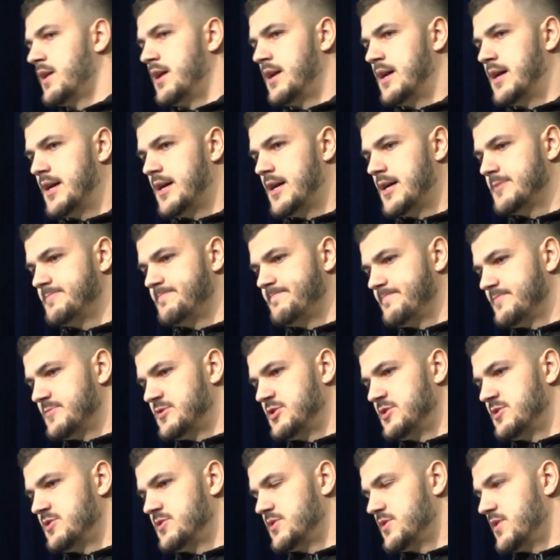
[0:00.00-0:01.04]
Uh,
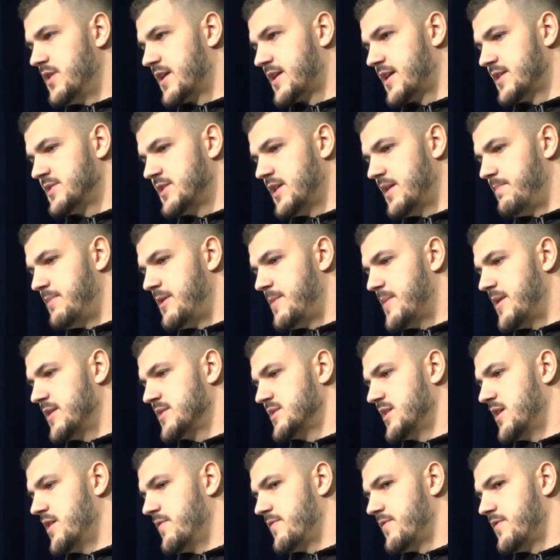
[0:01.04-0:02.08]
just, like I said, be
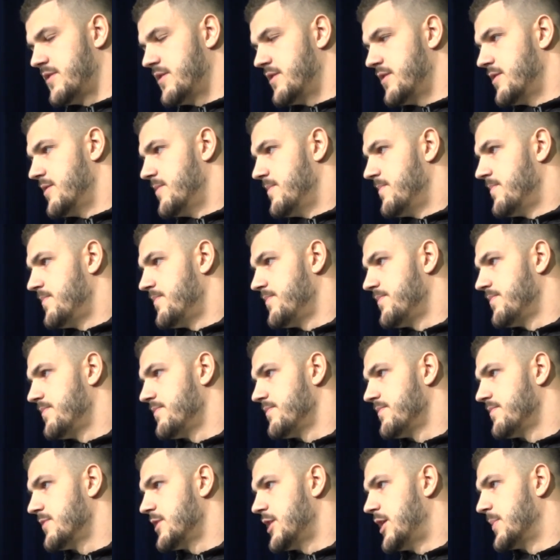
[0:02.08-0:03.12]
myself. Um,
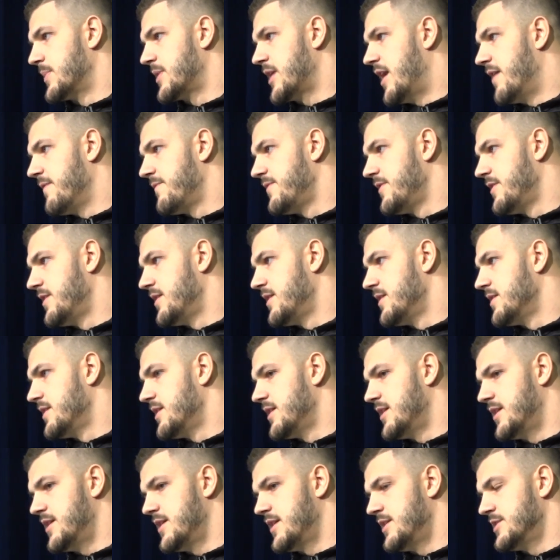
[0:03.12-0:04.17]
I'm confident
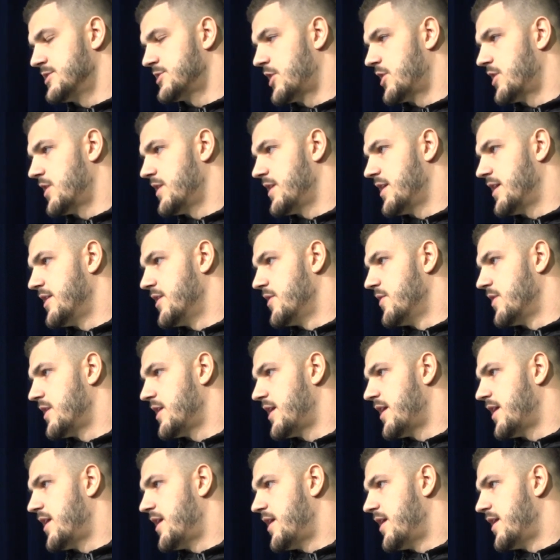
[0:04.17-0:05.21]
uh, internally. I know
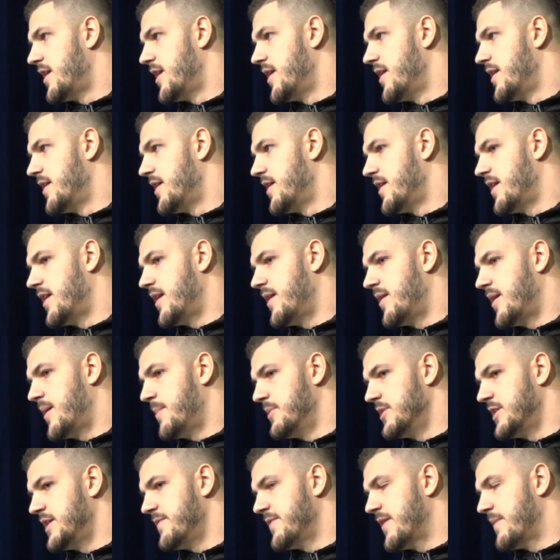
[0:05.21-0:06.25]
I, I, I, I,
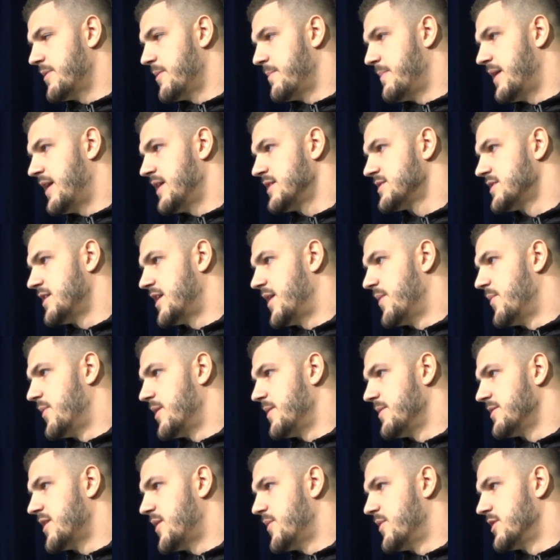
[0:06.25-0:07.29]
believe I'm the best, and I
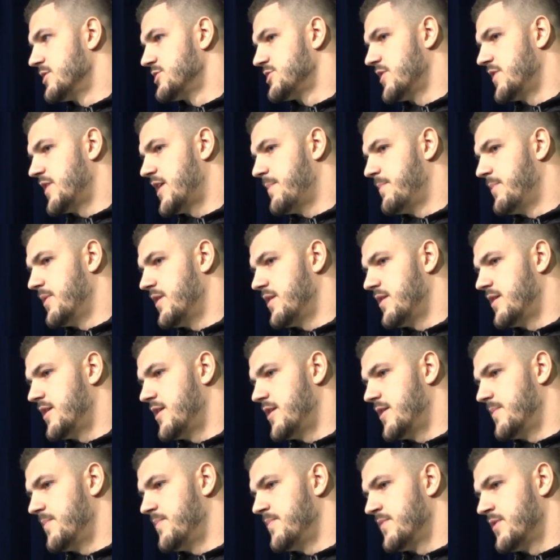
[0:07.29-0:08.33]
want to I want to show that. But
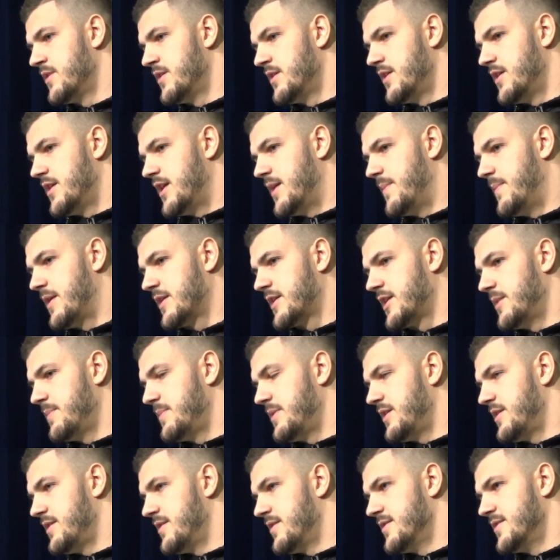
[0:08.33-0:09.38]
um, I'm not going to
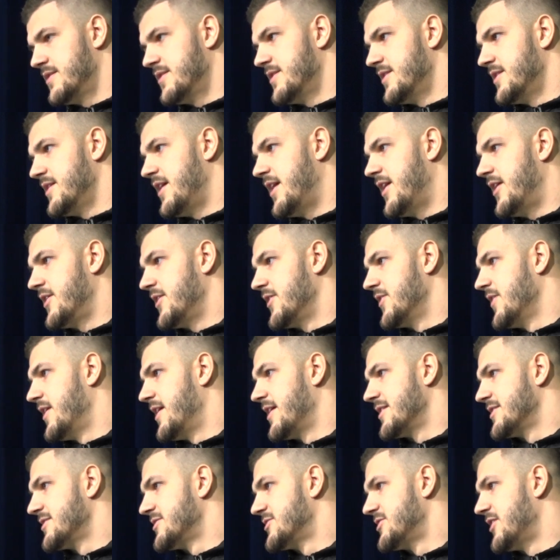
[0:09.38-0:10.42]
be out here
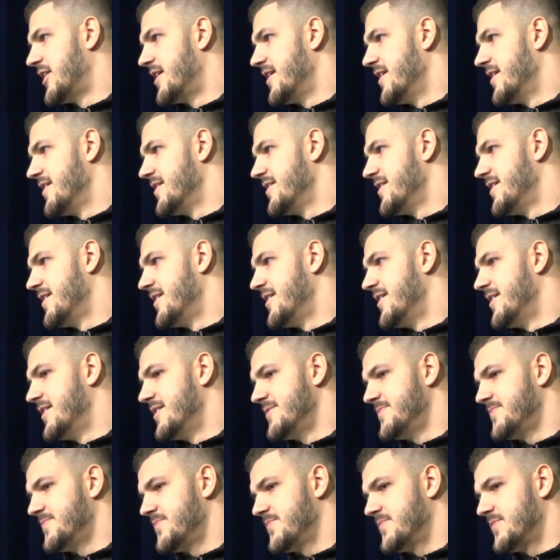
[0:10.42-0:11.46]
like trying to uh,
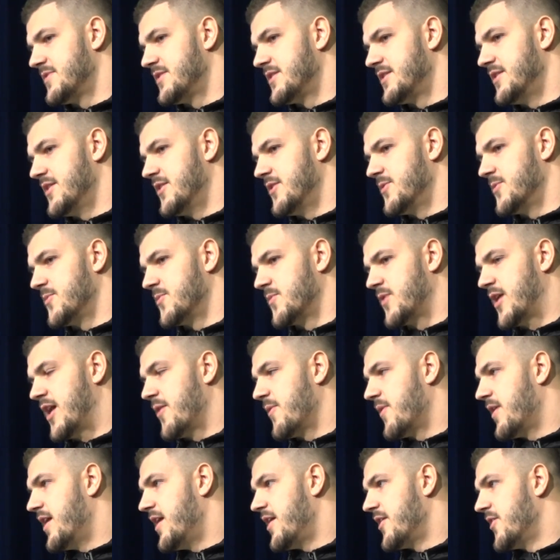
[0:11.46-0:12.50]
you know rah
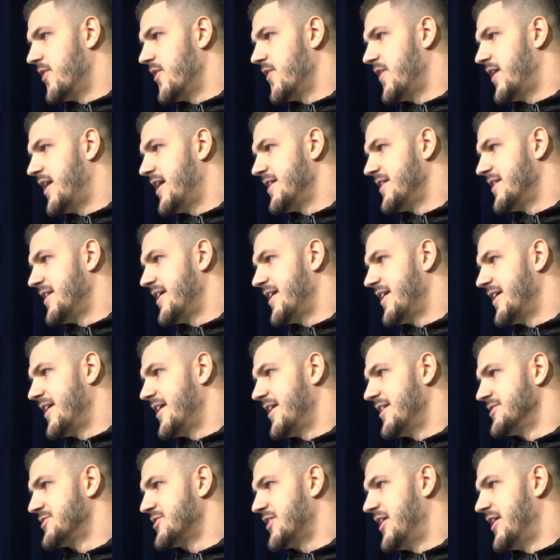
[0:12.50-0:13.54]
rah and all that, and, and,
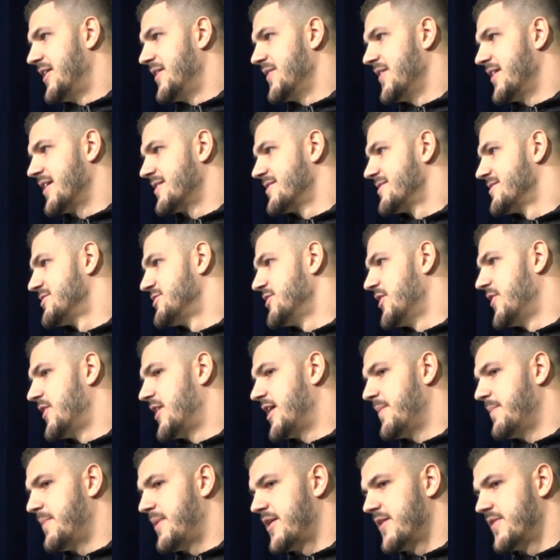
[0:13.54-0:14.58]
and, try and like show that
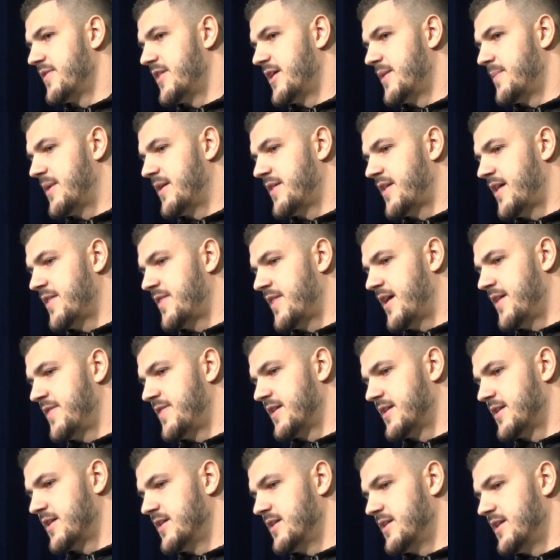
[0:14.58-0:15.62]
I'm better than them. I, I
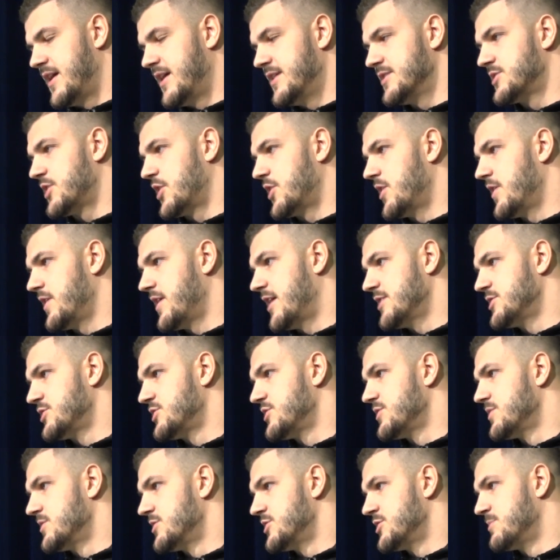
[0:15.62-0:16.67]
think internally, I
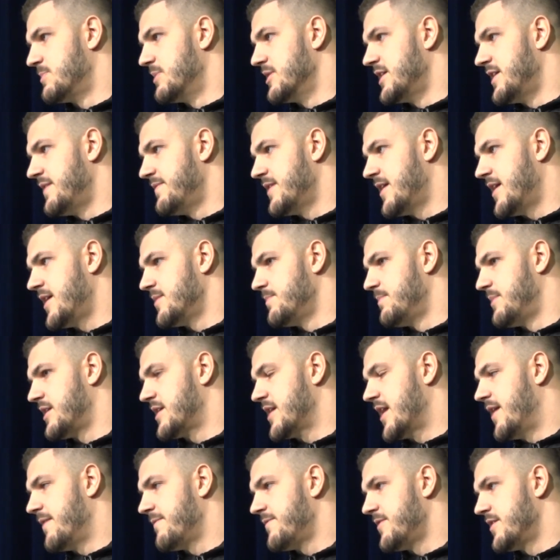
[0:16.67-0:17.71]
just just believe that and be
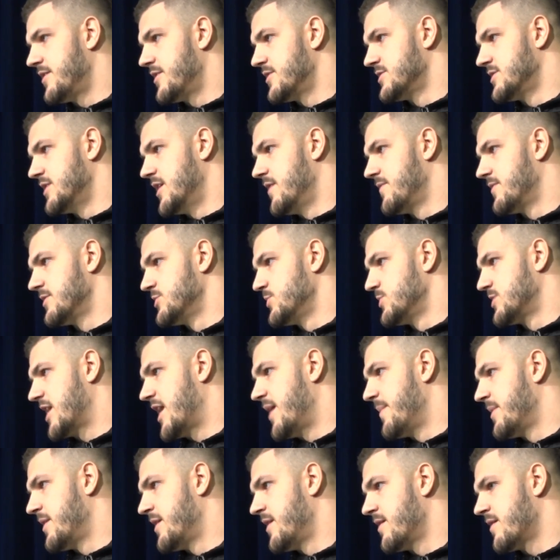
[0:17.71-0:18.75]
confident in yourself because what
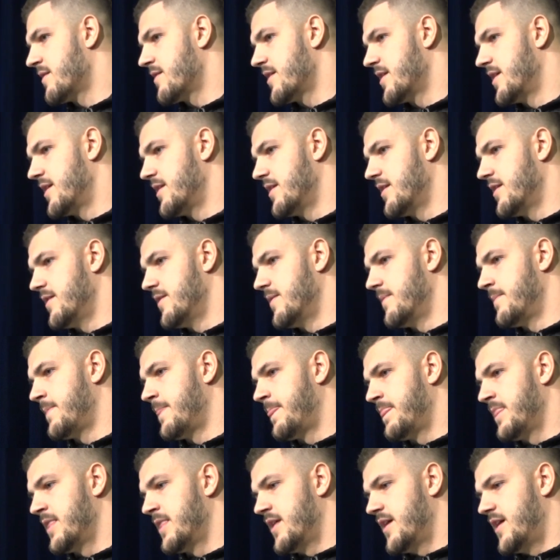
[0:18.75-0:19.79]
got me here. And um,
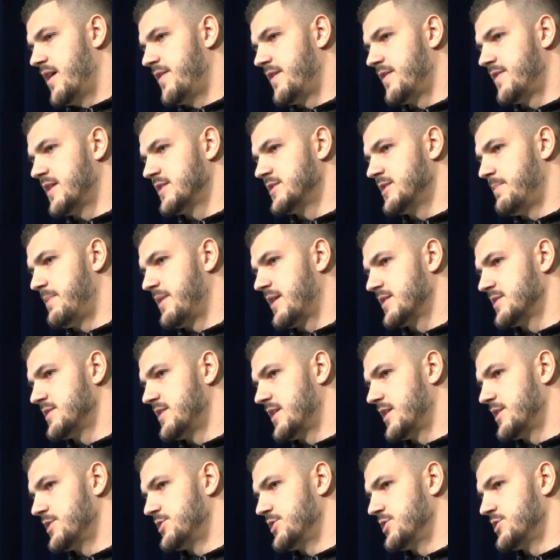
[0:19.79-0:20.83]
I think that's the biggest
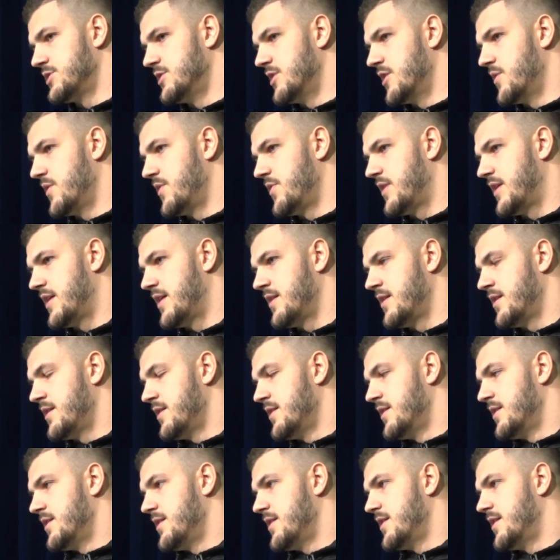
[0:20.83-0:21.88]
thing is just knowing that.
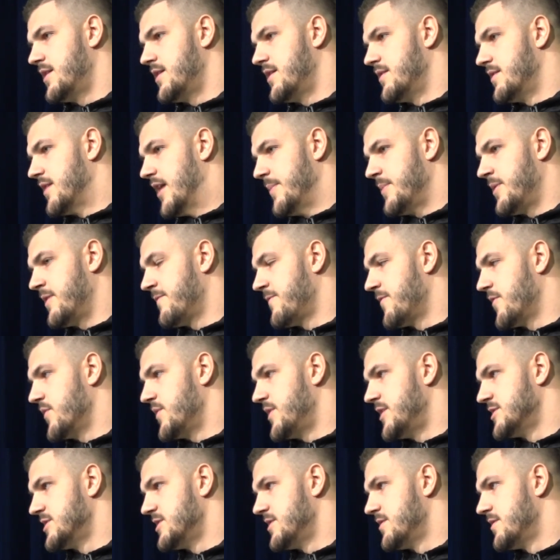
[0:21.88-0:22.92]
Uh, I'm here for a
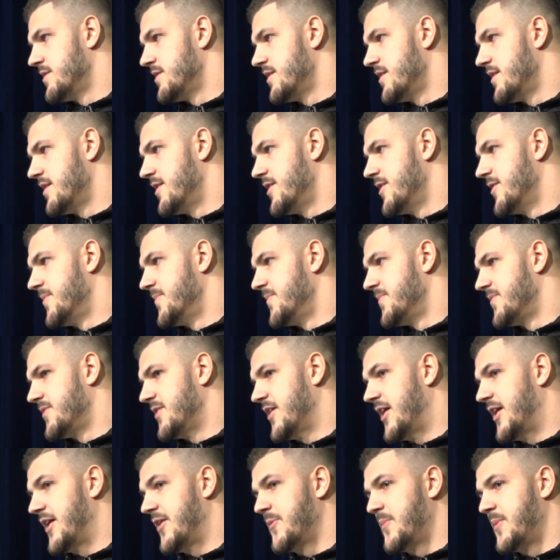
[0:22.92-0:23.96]
reason. Um,
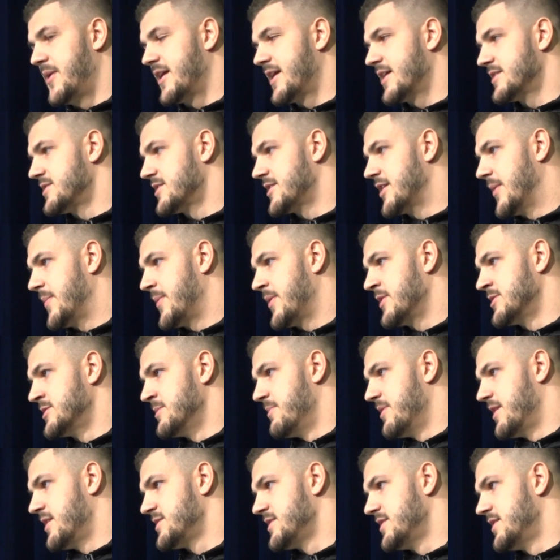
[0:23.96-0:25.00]
not everybody gets to come here. It's a
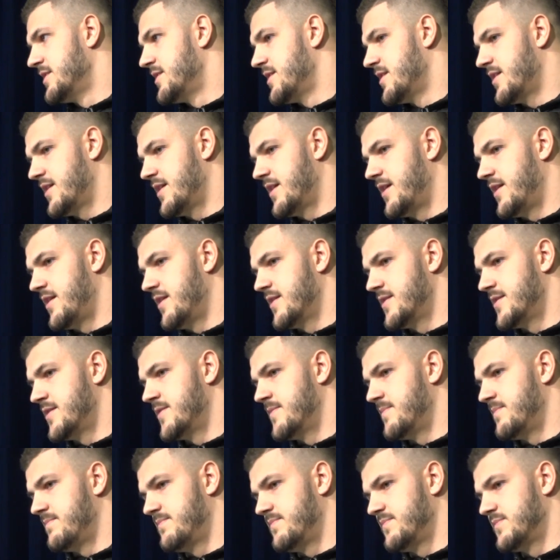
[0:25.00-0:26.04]
blessing, and
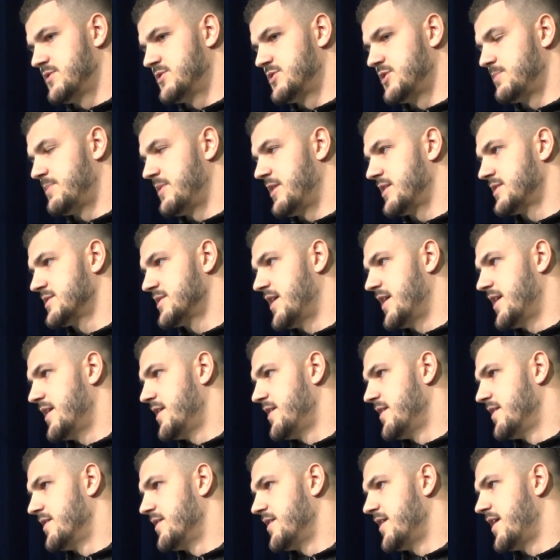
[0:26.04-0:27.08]
um, just to be excited
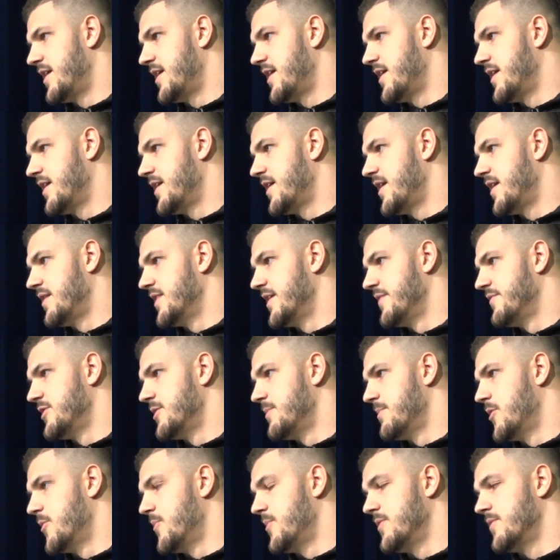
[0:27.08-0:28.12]
and, and, and live in the
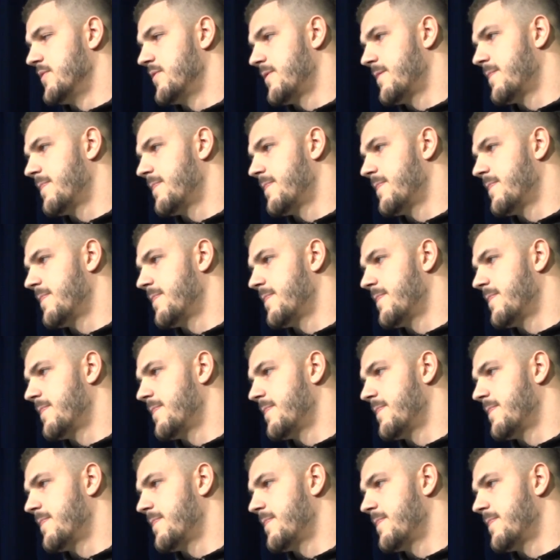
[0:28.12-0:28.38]
moment.